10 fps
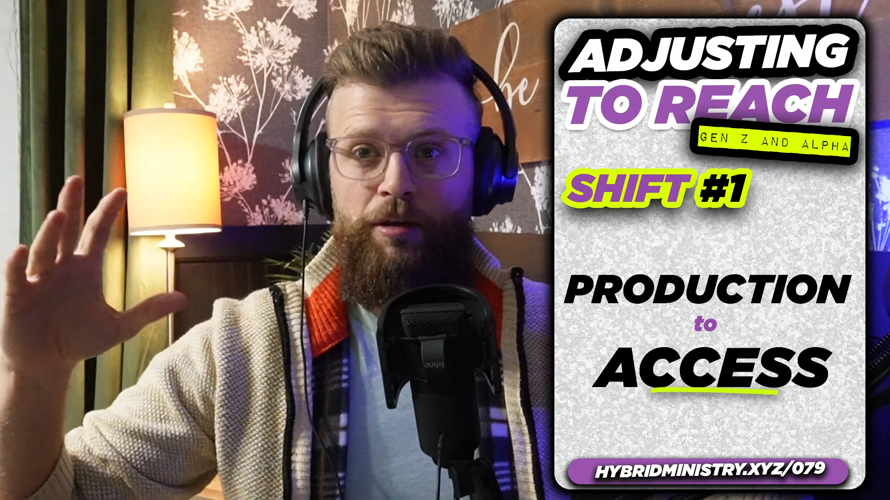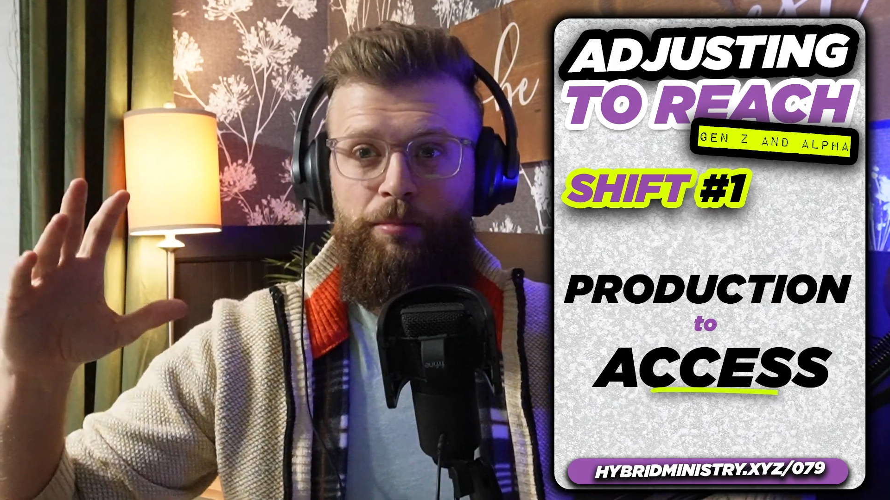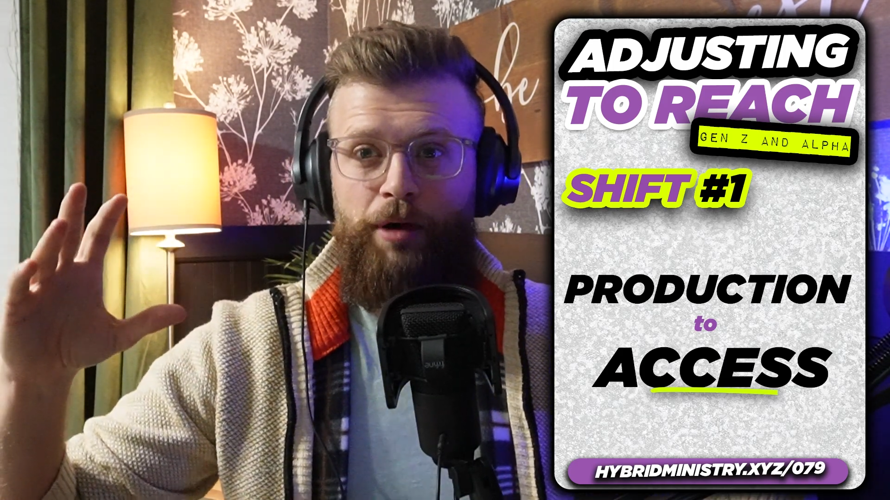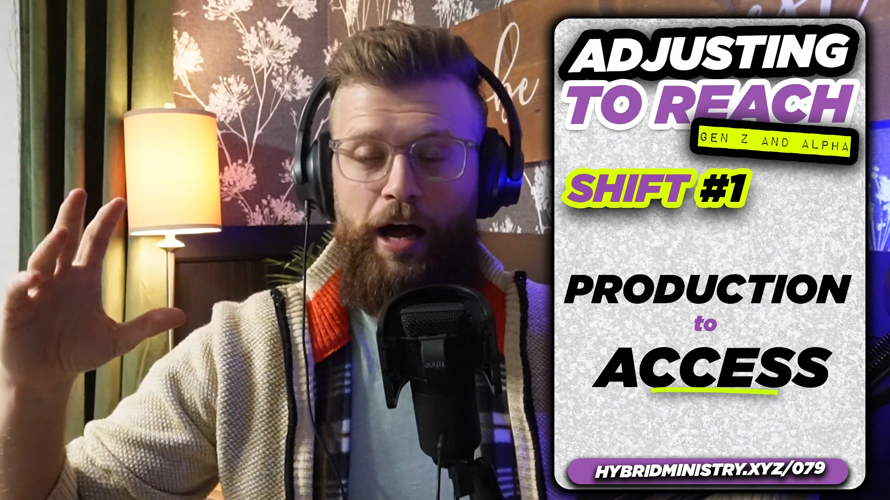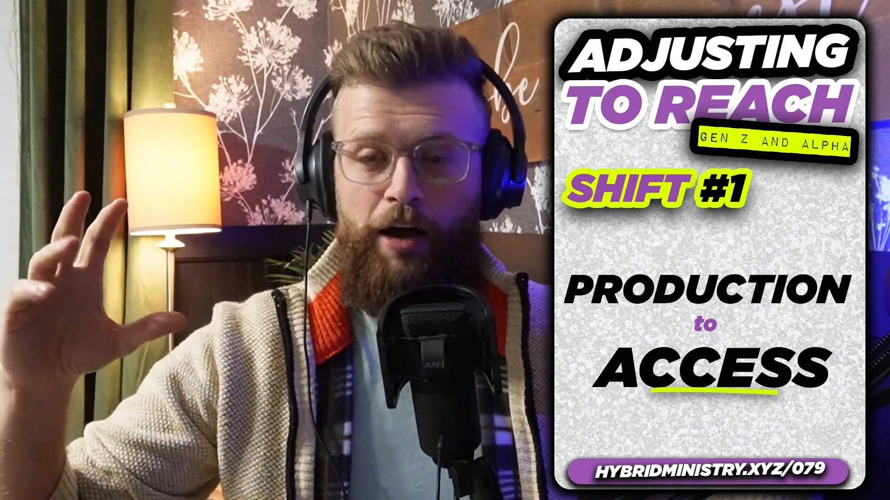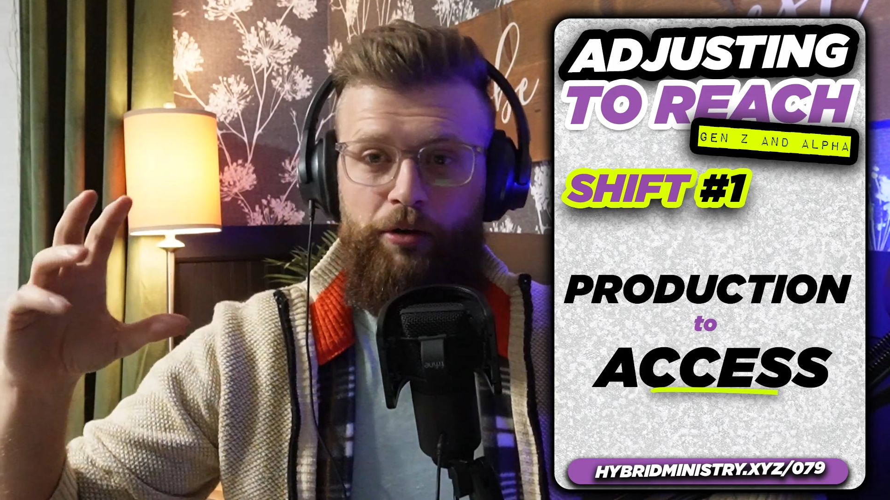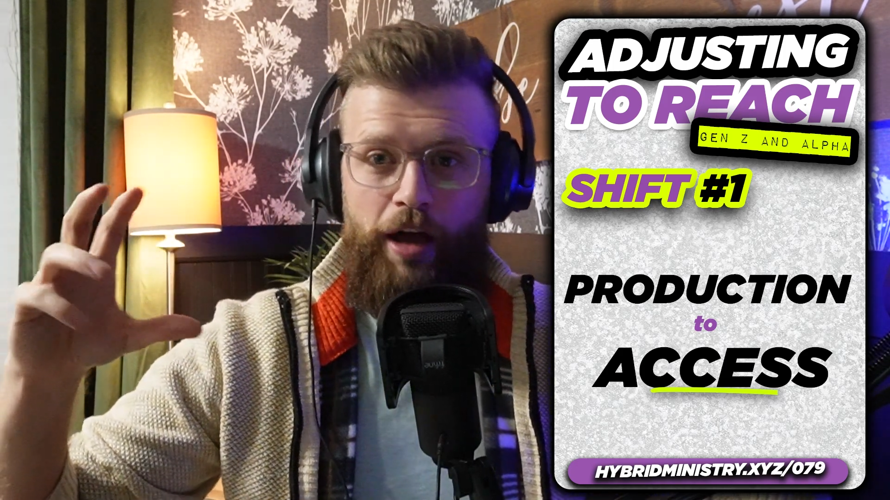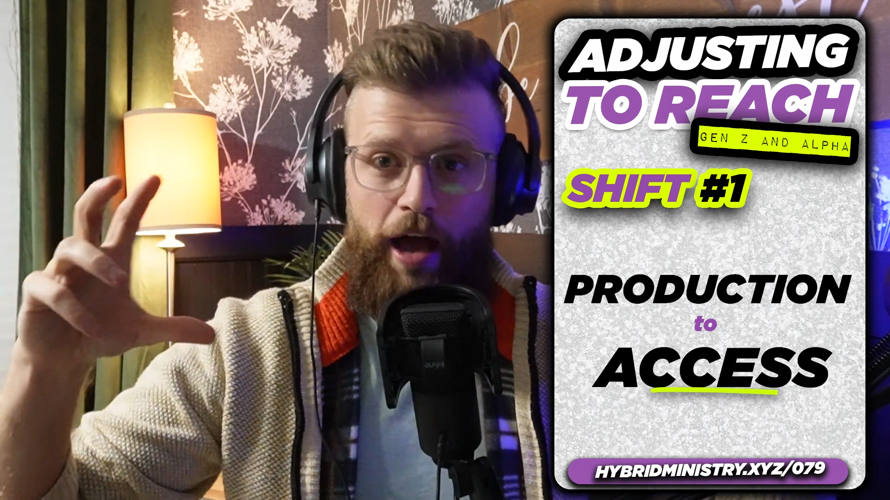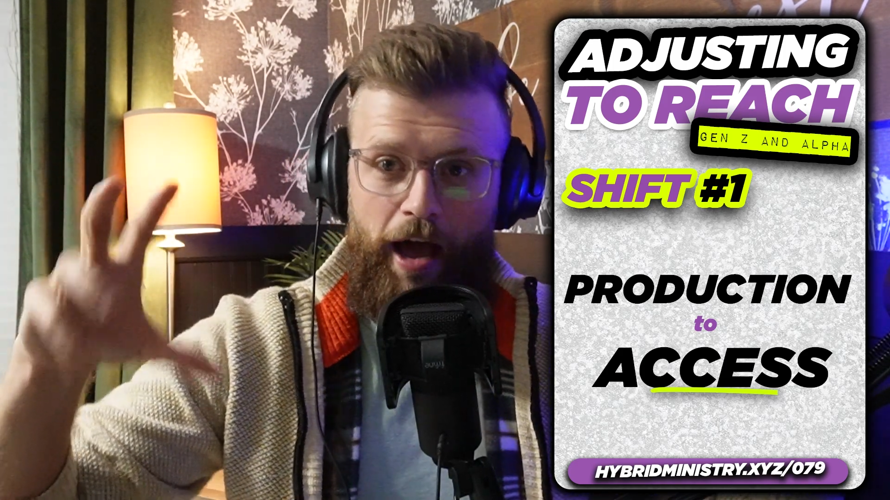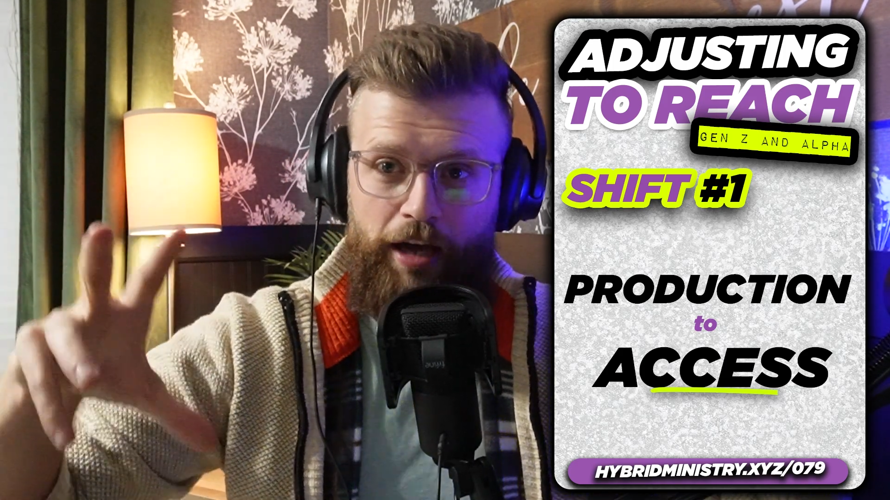but how to
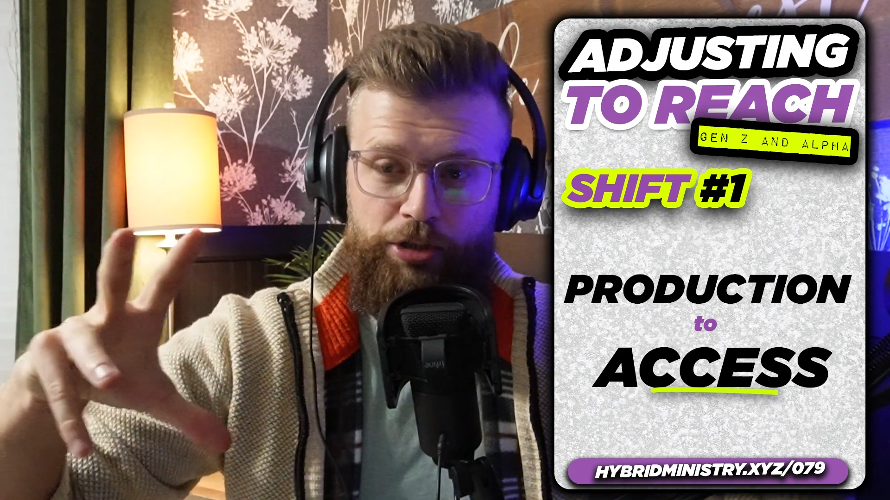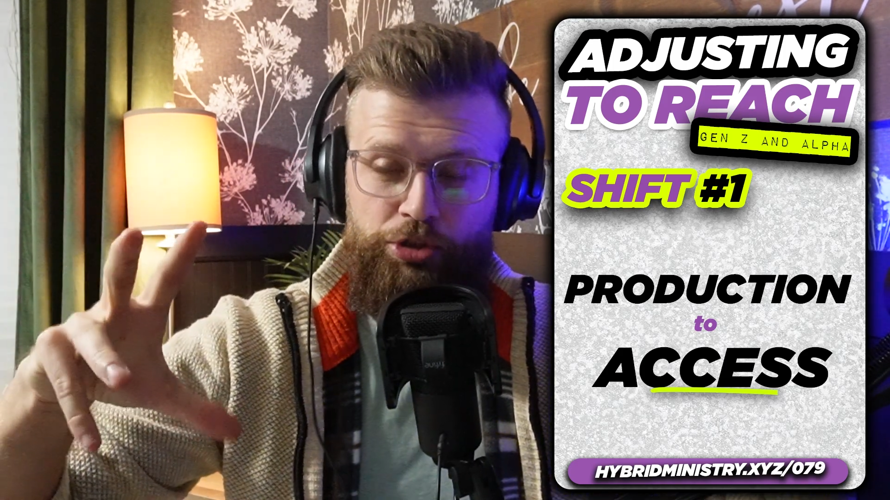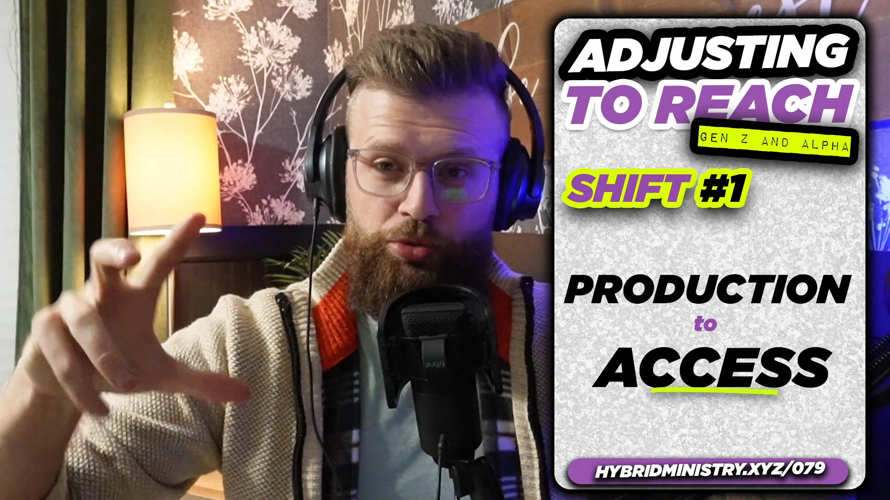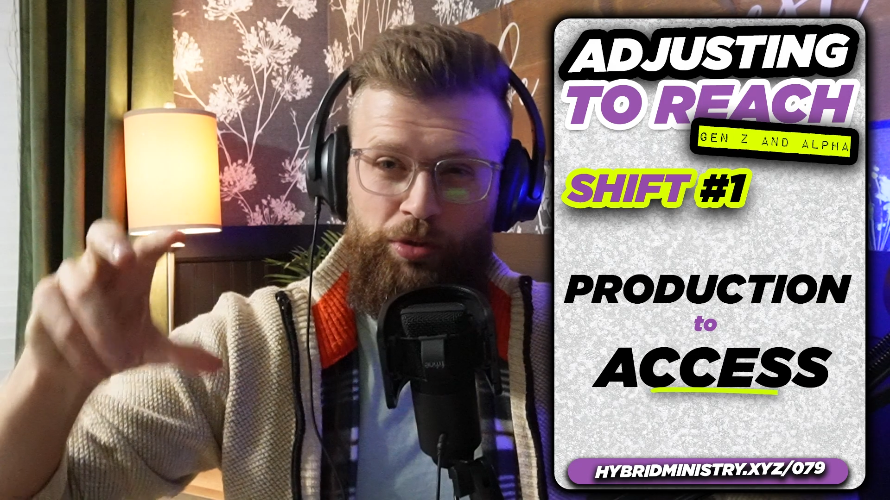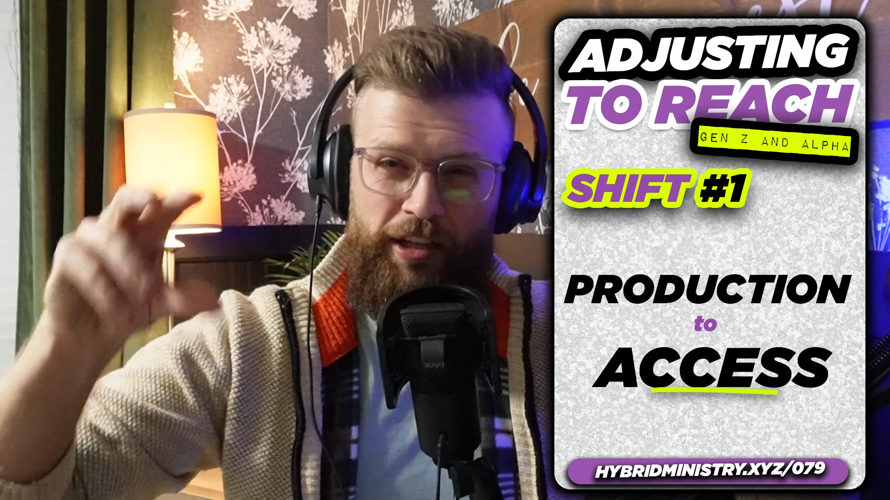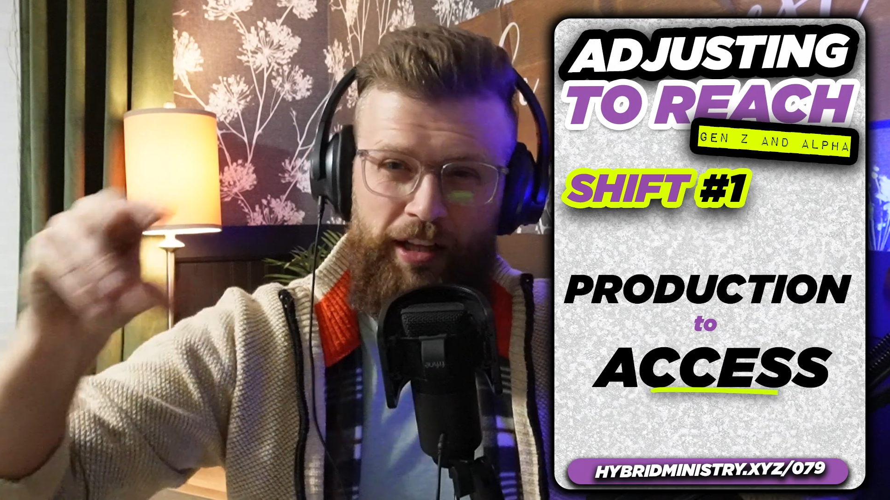actually